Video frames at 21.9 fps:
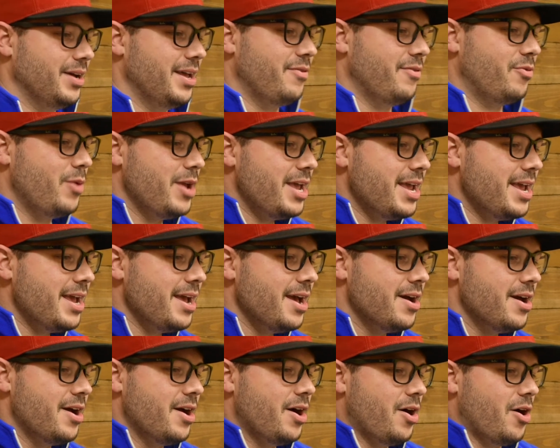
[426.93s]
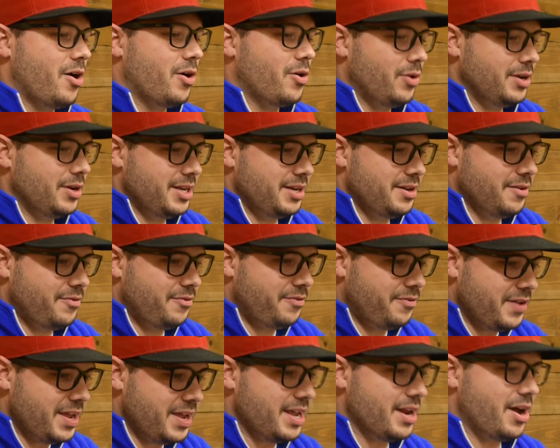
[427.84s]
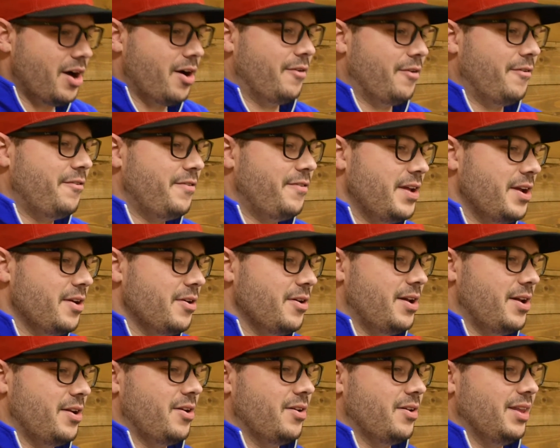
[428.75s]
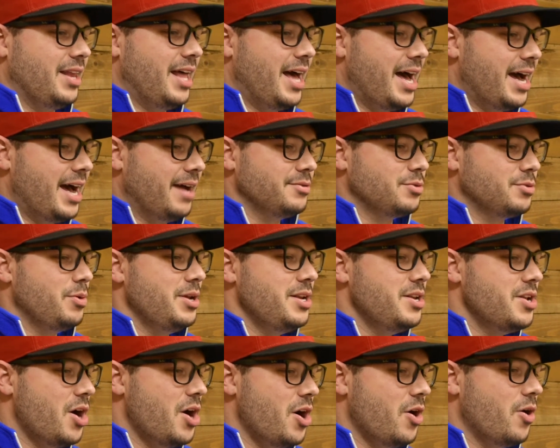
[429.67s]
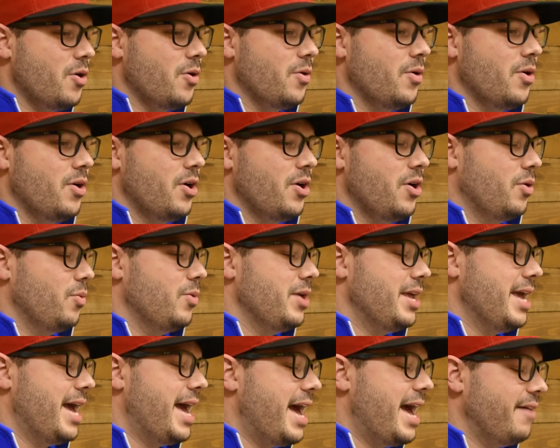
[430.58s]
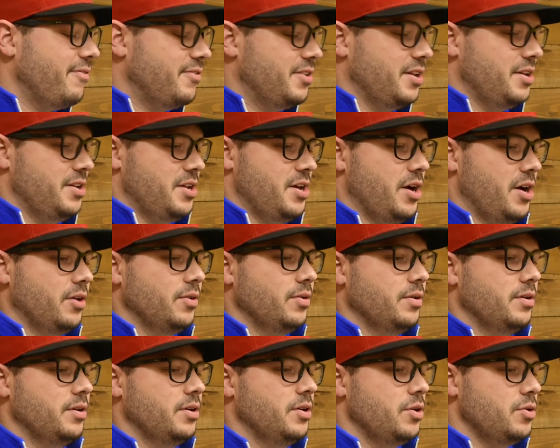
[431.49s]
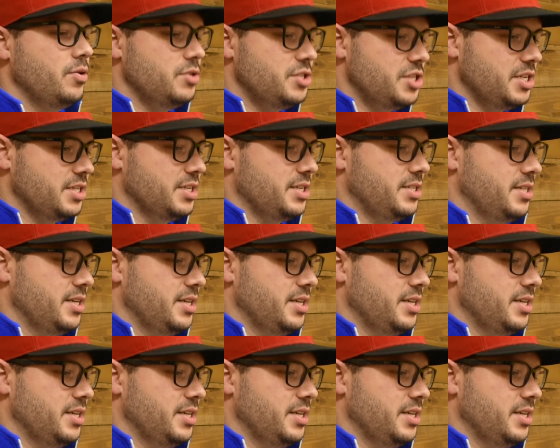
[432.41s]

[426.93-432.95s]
If we are going to defeat our fear in our lives, we know, we have to know who Jesus